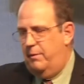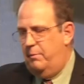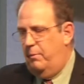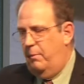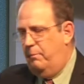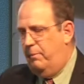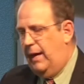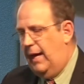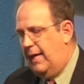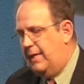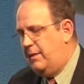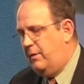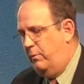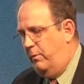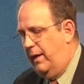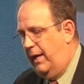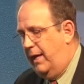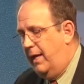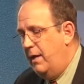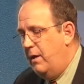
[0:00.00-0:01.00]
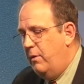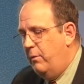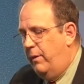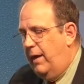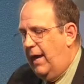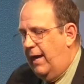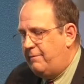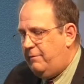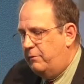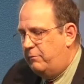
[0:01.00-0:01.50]
And by the way,
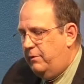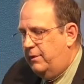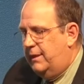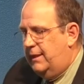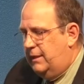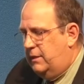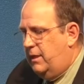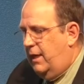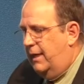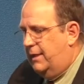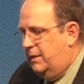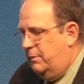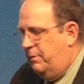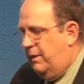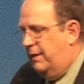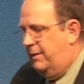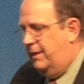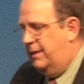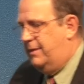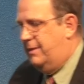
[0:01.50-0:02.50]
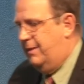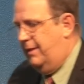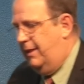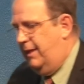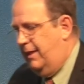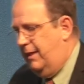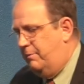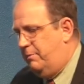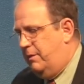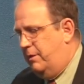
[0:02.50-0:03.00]
we haven't really talked about this
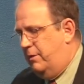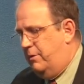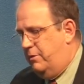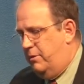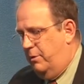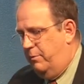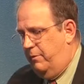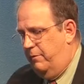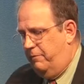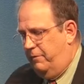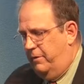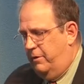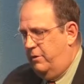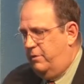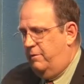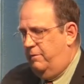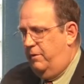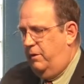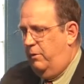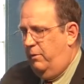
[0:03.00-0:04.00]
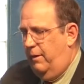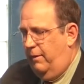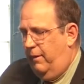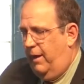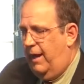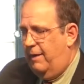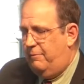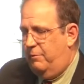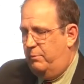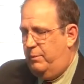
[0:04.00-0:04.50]
leading up to this sermon. For those of you who
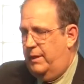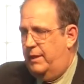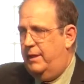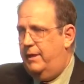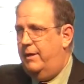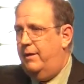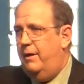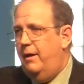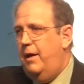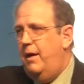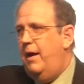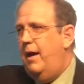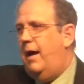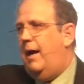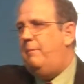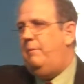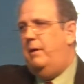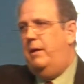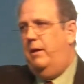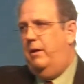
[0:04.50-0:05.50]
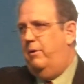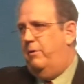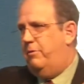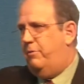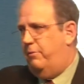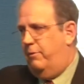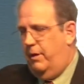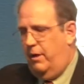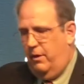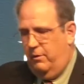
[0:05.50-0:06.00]
haven't been here, I'm going to go
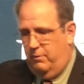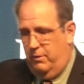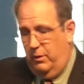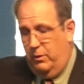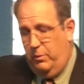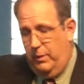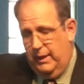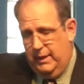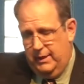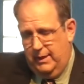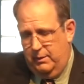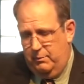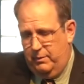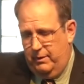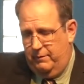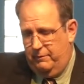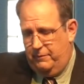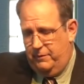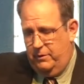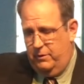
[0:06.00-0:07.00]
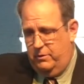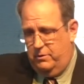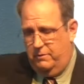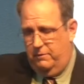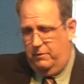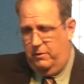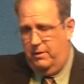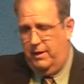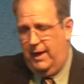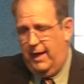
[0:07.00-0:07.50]
through it all real quickly. But for those
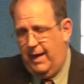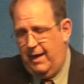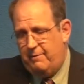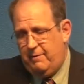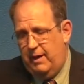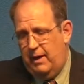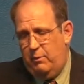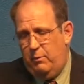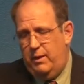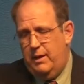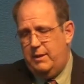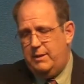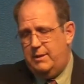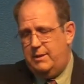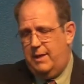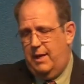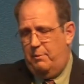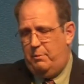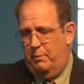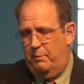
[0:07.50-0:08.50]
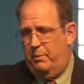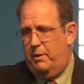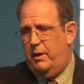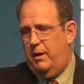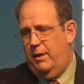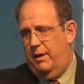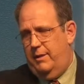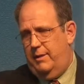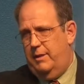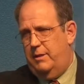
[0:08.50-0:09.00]
of you that have, I want to stop and
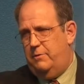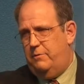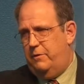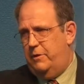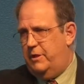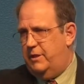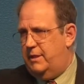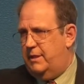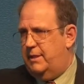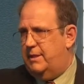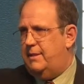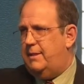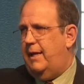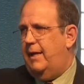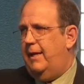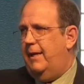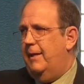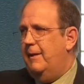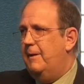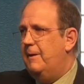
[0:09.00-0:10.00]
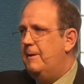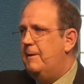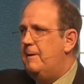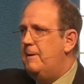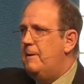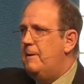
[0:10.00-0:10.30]
park on this for just a second.